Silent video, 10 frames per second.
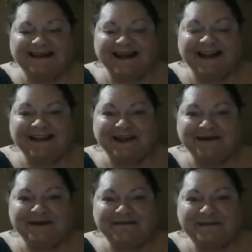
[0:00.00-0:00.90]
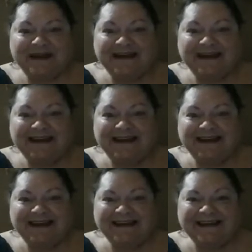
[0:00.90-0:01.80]
Hello,
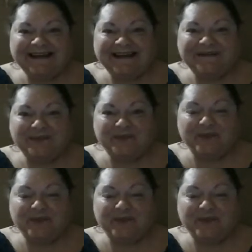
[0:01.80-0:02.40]
everybody.